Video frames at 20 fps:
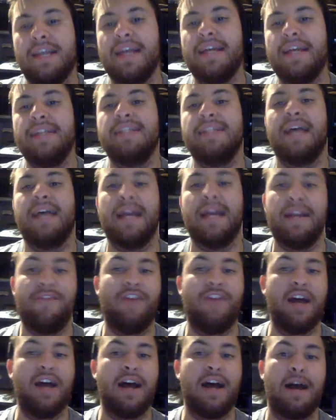is that
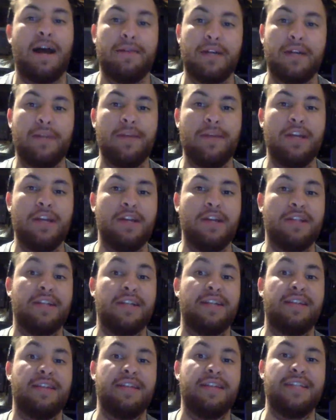if I I'm going to be
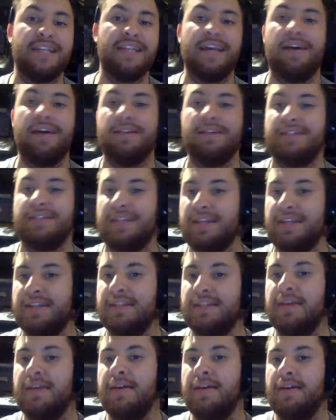using the
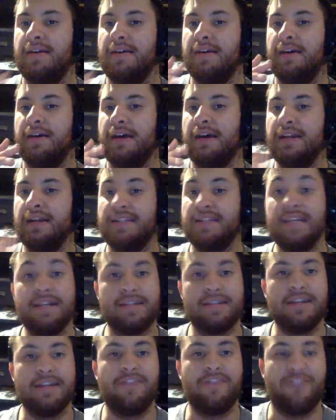DLCs, uh,
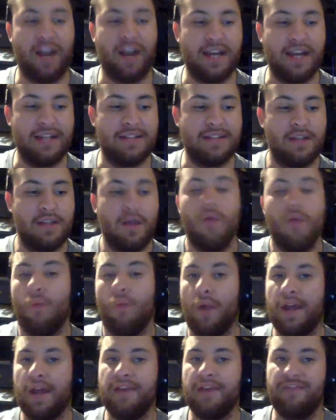DLC fighters
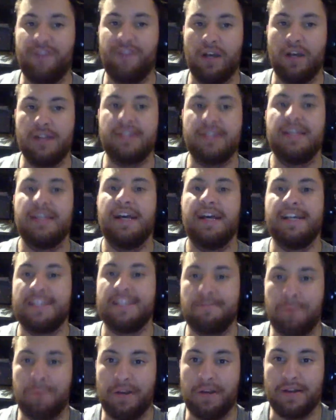when I verse a
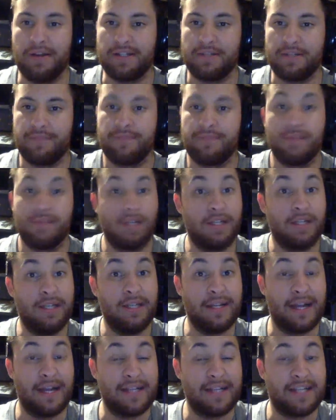spirit.
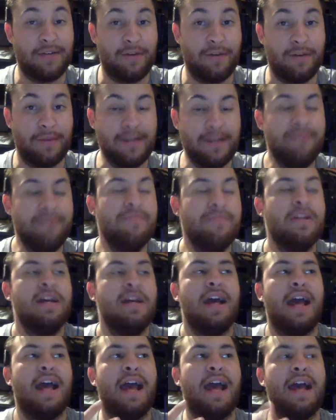You guys get what I mean?
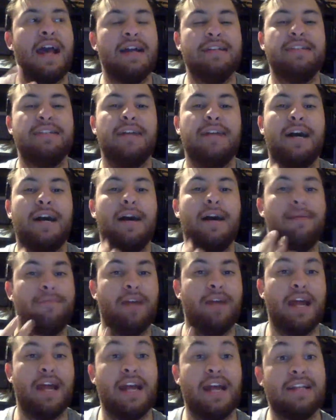And
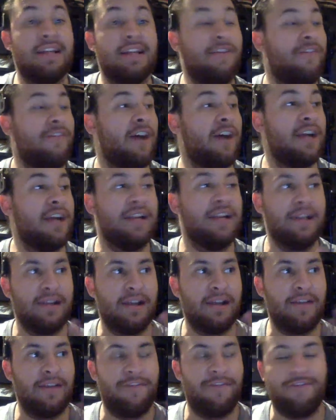um, and if I
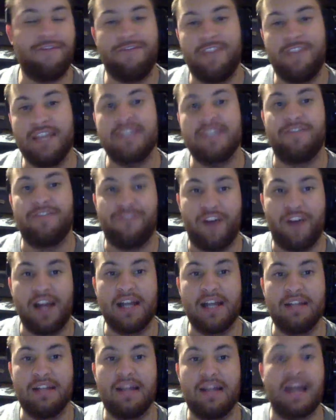if there's a
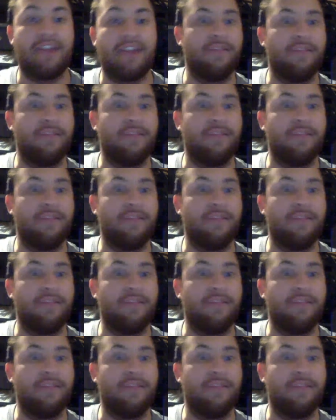fighter like